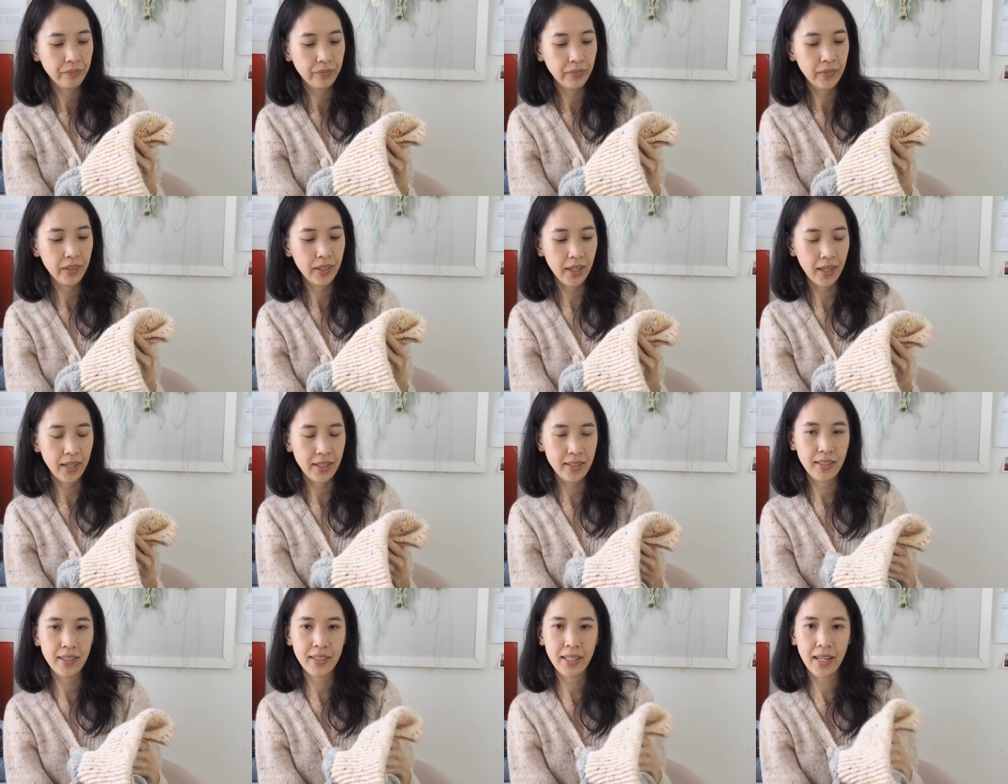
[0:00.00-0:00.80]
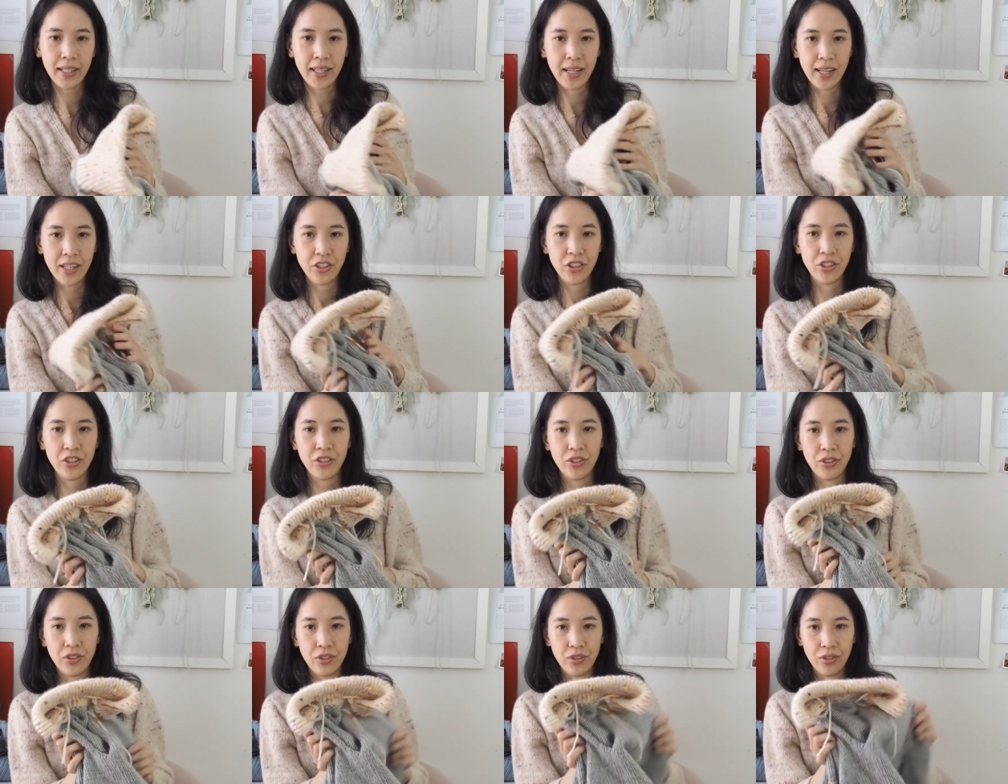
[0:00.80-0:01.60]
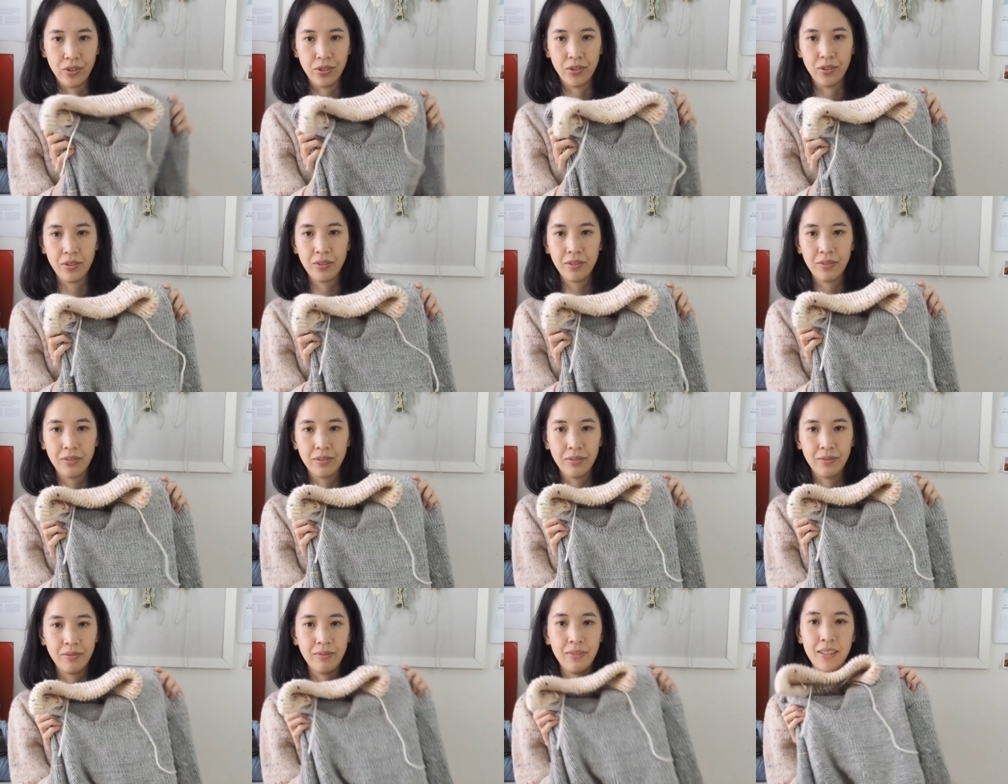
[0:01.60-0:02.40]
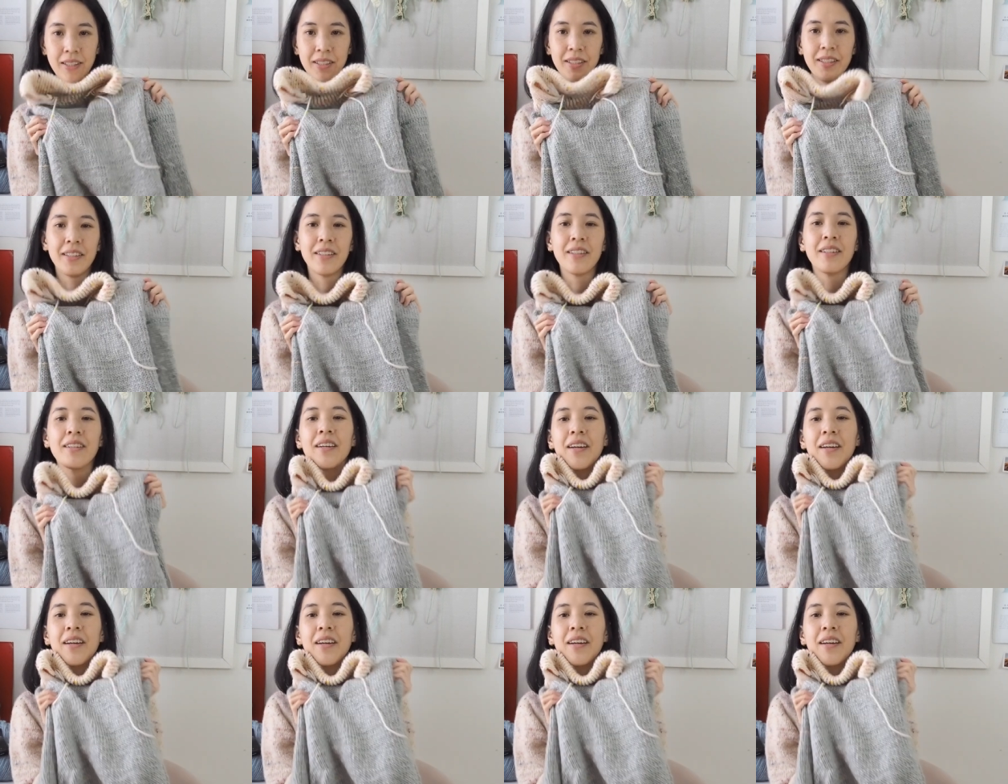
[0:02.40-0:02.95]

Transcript: yeah, it did take ages to do this.